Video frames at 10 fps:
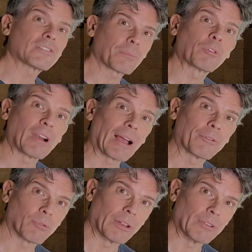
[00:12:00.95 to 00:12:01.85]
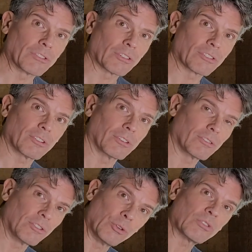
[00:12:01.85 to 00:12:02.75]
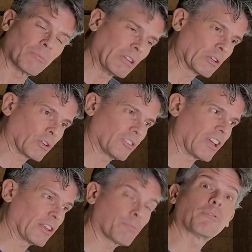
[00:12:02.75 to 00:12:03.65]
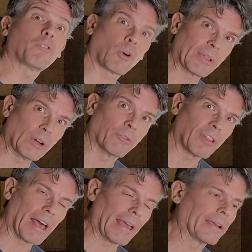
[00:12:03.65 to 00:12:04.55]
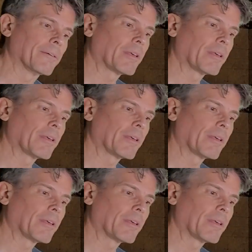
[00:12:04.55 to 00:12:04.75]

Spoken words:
some ground runs just to do some initial tests before we go flying.